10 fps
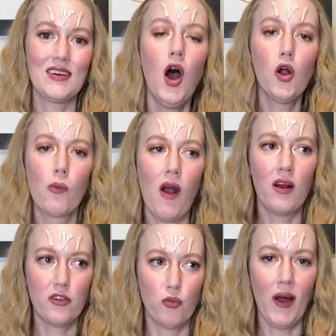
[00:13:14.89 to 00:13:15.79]

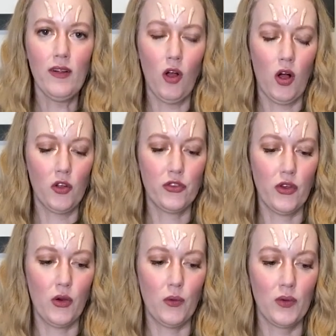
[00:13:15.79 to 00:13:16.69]
Harrar as well
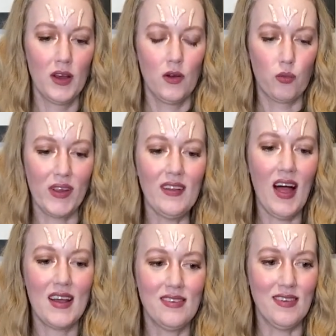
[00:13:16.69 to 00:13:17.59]
also
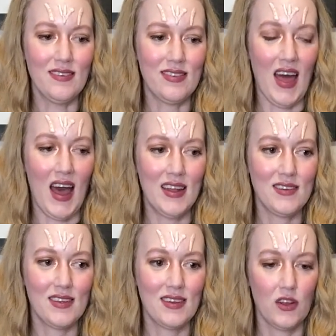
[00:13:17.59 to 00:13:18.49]
realizes
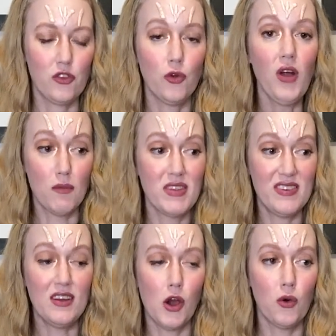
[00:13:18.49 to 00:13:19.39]
that Zonama
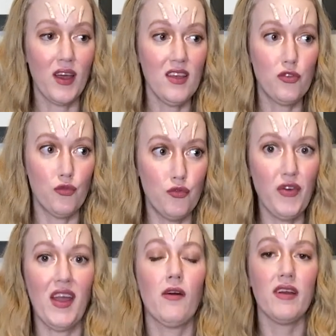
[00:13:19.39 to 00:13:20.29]
Sekot is
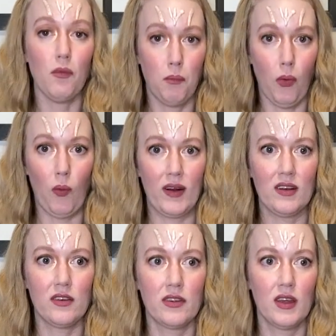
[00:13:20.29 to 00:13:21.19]
very
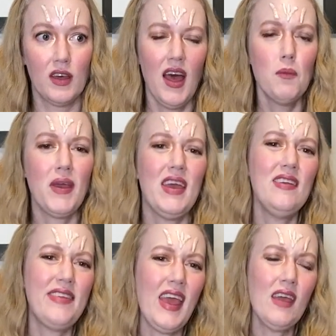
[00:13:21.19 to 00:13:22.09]
important, but his
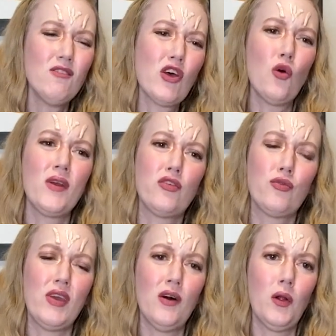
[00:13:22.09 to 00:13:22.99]
aims always
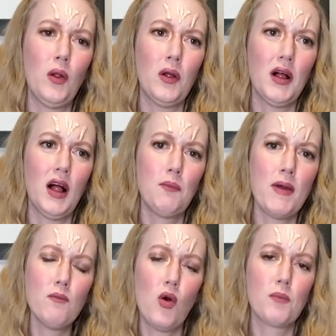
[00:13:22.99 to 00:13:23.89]
feel a
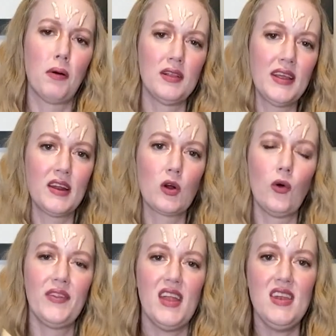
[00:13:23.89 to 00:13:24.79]
bit more
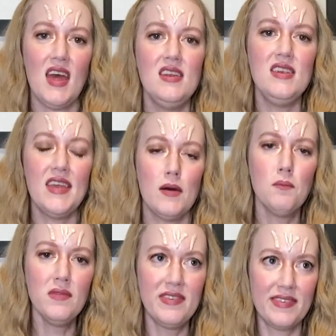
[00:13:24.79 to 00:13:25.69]
political than Nen
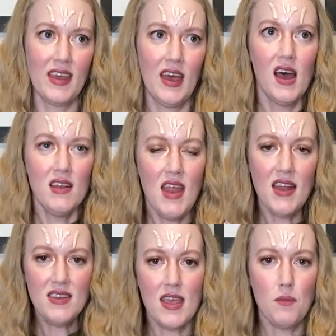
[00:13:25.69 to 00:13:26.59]
Yim's.
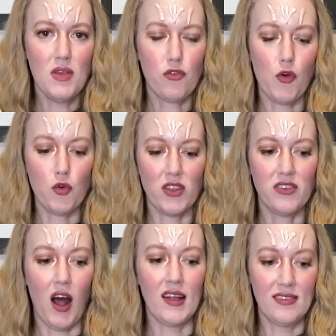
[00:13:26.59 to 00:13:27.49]
Nen Yim is focused
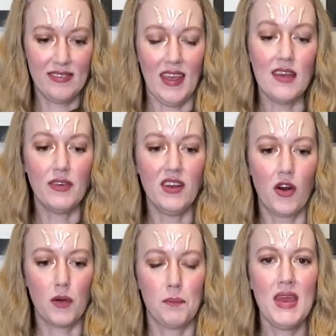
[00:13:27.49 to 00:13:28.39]
on saving
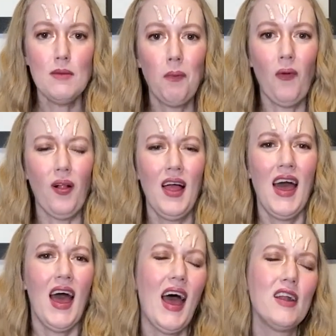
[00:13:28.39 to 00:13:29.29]
her people,
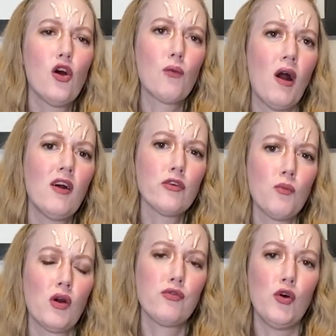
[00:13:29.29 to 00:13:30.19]
and Harrar is
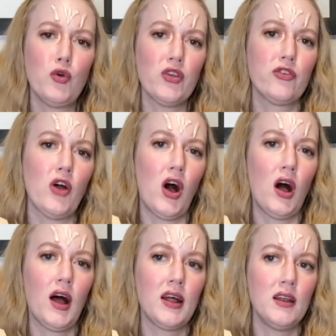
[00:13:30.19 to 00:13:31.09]
more focused
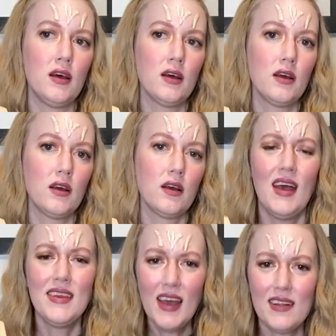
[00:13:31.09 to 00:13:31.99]
on,
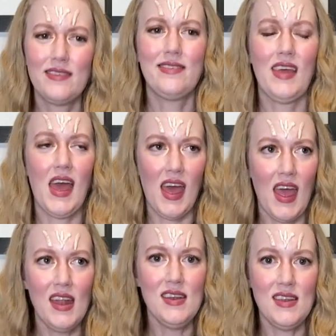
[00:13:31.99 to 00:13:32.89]
yes,
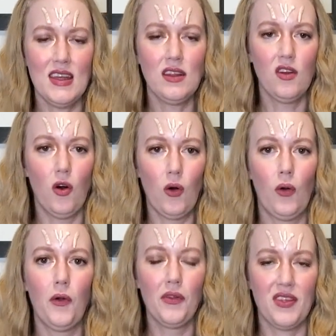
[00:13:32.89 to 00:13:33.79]
ending
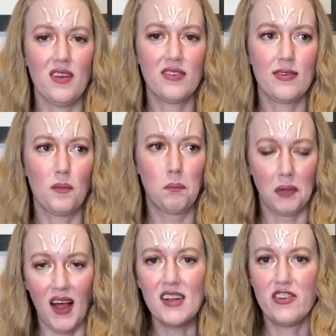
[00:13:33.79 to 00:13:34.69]
all this
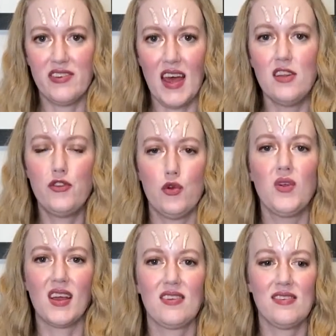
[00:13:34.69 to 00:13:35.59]
bloodshed to an
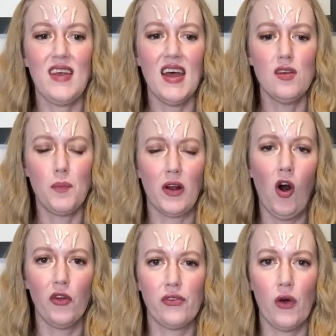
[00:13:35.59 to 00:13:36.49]
extent, but
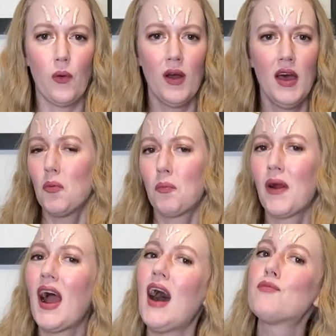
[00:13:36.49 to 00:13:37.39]
also
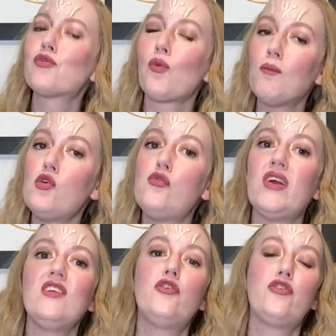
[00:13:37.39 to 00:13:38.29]
perhaps
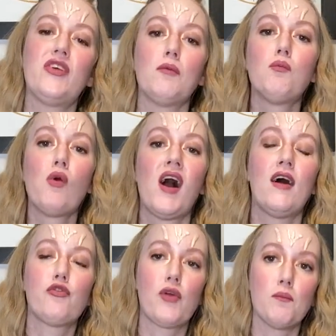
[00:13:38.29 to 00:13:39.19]
removing Shimra
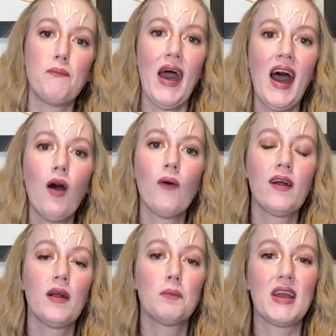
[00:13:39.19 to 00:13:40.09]
from
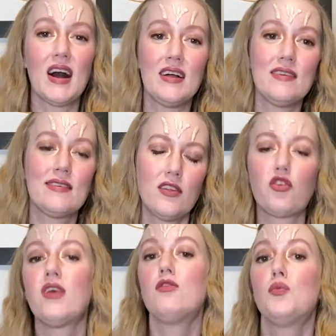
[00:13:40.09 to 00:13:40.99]
power because there
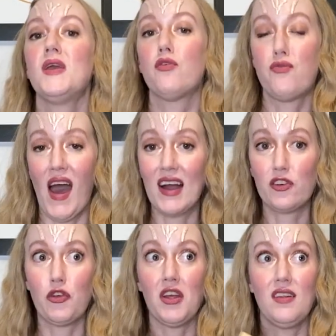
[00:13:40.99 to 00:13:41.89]
seems to be a
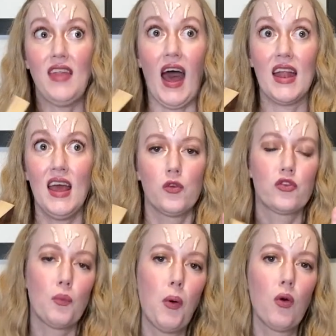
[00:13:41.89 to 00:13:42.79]
faction that
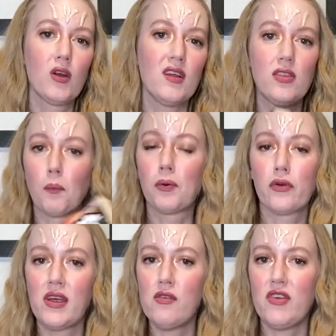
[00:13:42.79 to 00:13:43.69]
supported the
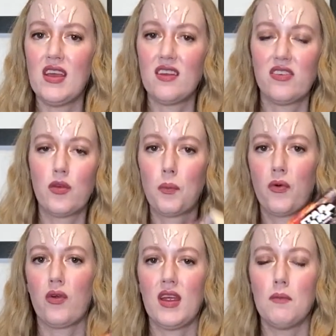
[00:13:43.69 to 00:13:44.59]
previous
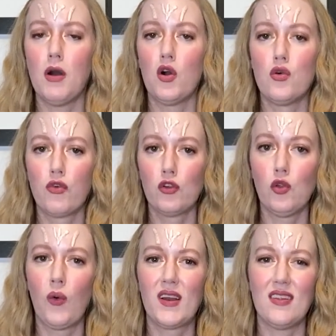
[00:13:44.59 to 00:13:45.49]
Supreme
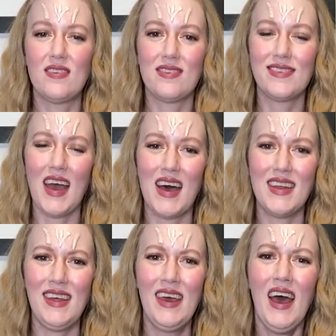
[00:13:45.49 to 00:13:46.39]
Overlord instead.